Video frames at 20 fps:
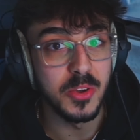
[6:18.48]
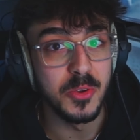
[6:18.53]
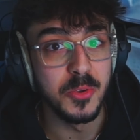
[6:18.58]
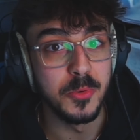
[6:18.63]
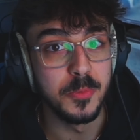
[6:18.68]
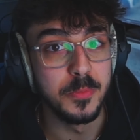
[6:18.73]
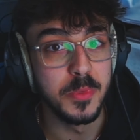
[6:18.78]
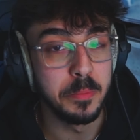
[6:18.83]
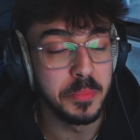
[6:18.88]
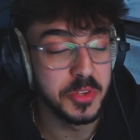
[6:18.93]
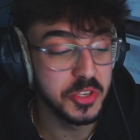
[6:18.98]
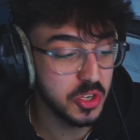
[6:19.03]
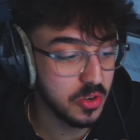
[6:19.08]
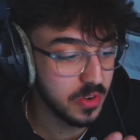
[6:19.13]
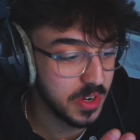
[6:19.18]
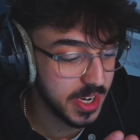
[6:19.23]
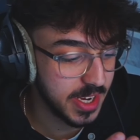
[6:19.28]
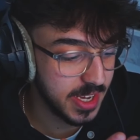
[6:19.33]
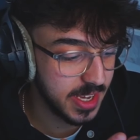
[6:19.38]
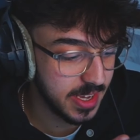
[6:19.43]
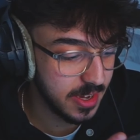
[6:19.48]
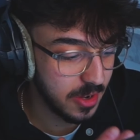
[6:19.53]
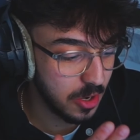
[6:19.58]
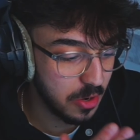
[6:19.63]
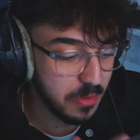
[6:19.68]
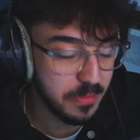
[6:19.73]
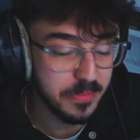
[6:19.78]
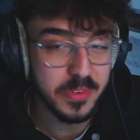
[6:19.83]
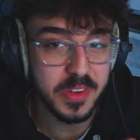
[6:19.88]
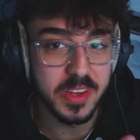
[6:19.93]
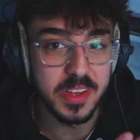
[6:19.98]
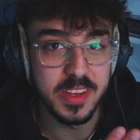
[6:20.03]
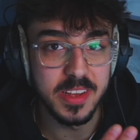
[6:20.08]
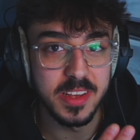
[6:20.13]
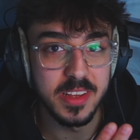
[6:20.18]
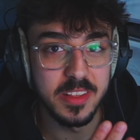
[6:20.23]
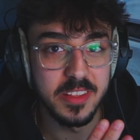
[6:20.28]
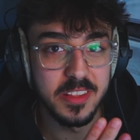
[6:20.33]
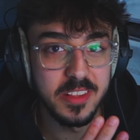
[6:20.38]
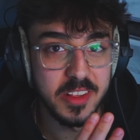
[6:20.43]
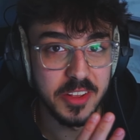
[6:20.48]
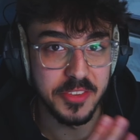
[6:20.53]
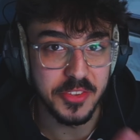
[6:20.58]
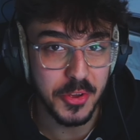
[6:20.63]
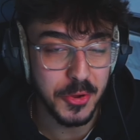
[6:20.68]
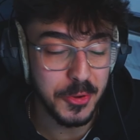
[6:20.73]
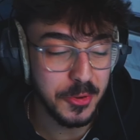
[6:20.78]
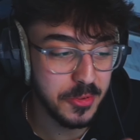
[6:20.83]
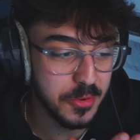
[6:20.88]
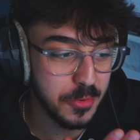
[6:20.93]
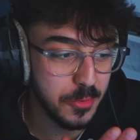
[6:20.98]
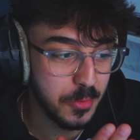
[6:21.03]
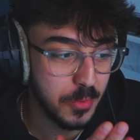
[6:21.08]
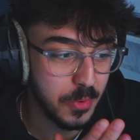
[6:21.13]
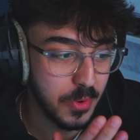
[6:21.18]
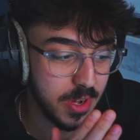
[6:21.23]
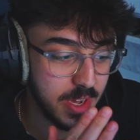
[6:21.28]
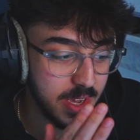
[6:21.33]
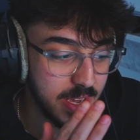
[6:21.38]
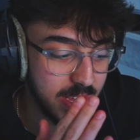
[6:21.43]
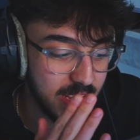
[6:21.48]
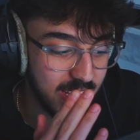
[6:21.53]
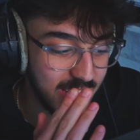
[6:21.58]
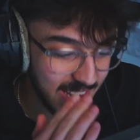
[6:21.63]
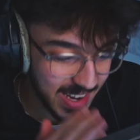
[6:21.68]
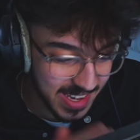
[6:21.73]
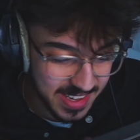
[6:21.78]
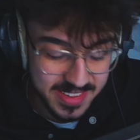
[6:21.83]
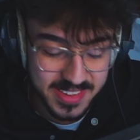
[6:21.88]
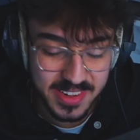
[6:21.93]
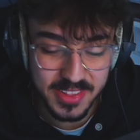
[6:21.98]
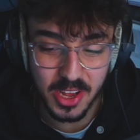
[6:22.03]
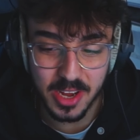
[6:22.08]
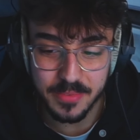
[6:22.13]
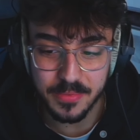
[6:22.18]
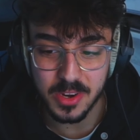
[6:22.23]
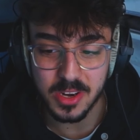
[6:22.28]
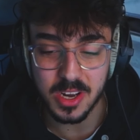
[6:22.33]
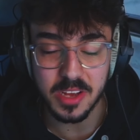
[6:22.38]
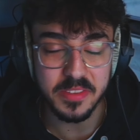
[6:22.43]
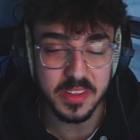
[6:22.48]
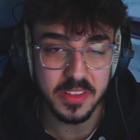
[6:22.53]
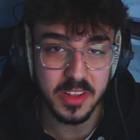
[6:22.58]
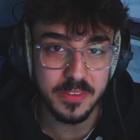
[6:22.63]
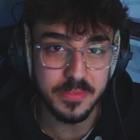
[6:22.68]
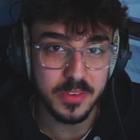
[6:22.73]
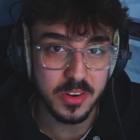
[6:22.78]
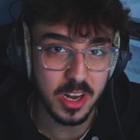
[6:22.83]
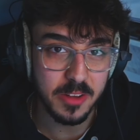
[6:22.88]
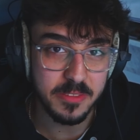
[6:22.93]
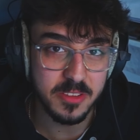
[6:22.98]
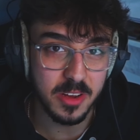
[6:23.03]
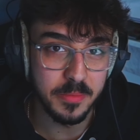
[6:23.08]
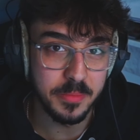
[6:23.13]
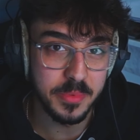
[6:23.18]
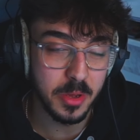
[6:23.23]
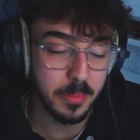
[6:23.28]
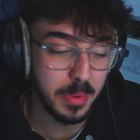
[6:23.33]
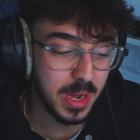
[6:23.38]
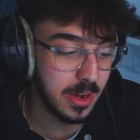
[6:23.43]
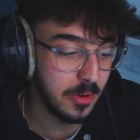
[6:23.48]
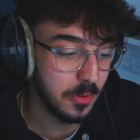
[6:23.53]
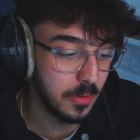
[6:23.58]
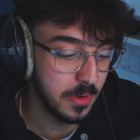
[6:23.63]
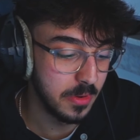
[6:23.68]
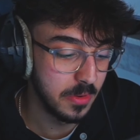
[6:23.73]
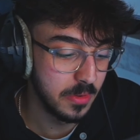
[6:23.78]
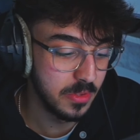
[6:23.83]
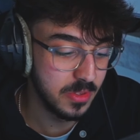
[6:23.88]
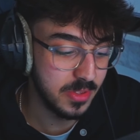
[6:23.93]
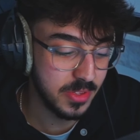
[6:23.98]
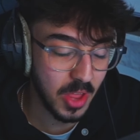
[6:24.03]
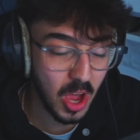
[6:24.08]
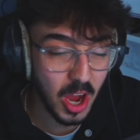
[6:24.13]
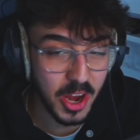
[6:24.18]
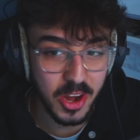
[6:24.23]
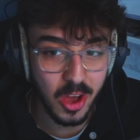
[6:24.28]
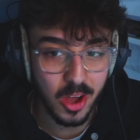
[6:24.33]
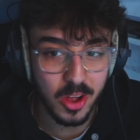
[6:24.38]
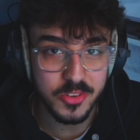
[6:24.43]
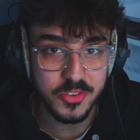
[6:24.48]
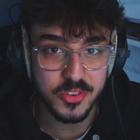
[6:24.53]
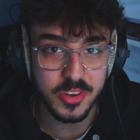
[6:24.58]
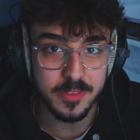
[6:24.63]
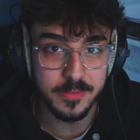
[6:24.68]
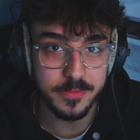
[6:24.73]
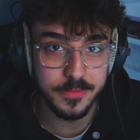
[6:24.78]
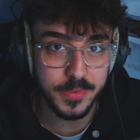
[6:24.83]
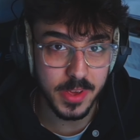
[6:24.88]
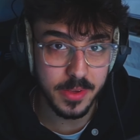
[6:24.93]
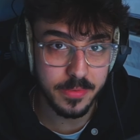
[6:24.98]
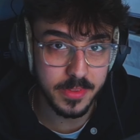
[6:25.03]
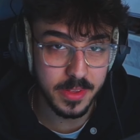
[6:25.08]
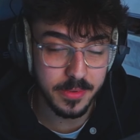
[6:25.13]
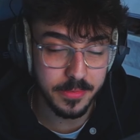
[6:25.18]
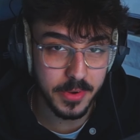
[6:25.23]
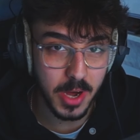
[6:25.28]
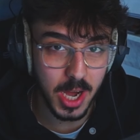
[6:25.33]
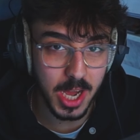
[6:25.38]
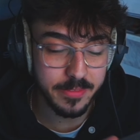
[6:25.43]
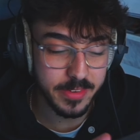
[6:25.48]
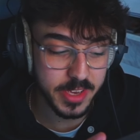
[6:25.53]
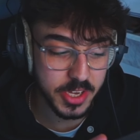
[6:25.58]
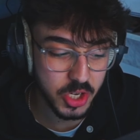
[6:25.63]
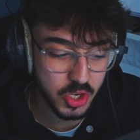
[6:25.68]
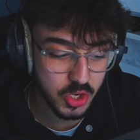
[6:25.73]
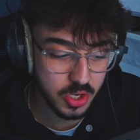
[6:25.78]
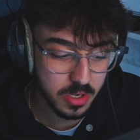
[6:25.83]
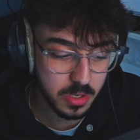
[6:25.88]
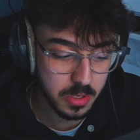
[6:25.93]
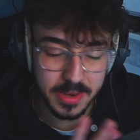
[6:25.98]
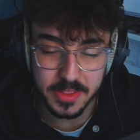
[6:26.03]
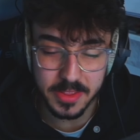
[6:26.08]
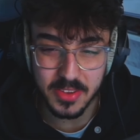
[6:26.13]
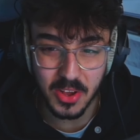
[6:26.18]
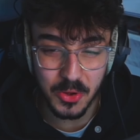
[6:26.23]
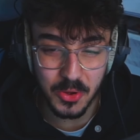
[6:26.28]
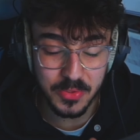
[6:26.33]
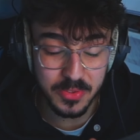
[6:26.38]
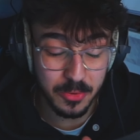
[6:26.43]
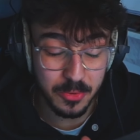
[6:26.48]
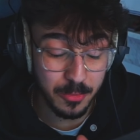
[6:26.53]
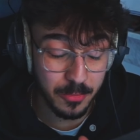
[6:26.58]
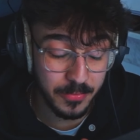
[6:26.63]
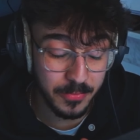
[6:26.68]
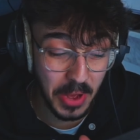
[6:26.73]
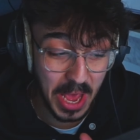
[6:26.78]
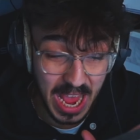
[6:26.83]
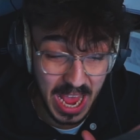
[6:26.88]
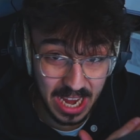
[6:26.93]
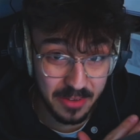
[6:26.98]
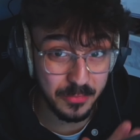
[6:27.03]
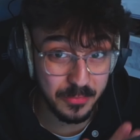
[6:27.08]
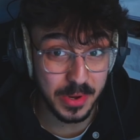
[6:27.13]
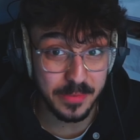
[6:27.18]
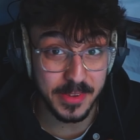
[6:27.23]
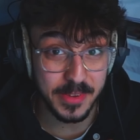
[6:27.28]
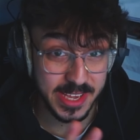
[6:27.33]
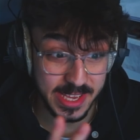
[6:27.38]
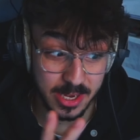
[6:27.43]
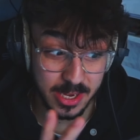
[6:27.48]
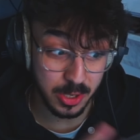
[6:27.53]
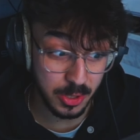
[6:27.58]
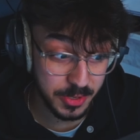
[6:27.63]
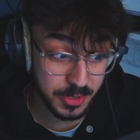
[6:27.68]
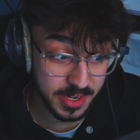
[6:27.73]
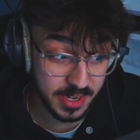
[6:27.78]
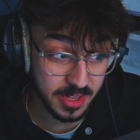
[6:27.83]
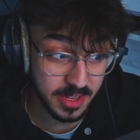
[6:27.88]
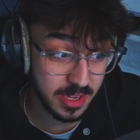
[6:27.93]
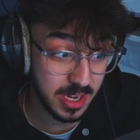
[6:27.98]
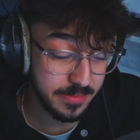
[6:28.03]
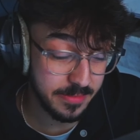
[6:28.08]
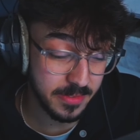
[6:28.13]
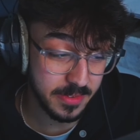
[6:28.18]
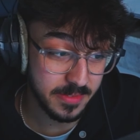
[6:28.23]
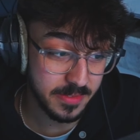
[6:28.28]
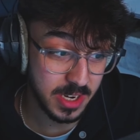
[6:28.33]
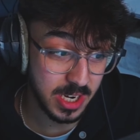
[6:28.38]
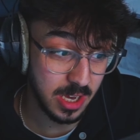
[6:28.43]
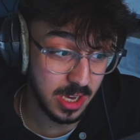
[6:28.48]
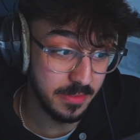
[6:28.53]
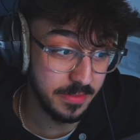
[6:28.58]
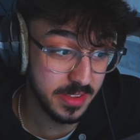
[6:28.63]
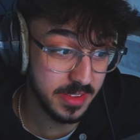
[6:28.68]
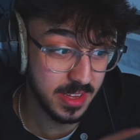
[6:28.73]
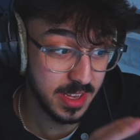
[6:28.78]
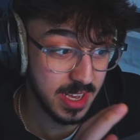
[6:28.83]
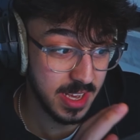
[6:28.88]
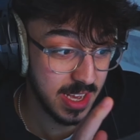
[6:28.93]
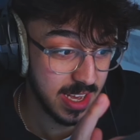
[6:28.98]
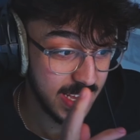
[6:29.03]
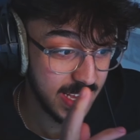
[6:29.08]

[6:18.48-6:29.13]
So the majority of the total is the knife and gloves. The knife and gloves come to about 955 ish, and the total for everything, including the knife and gloves,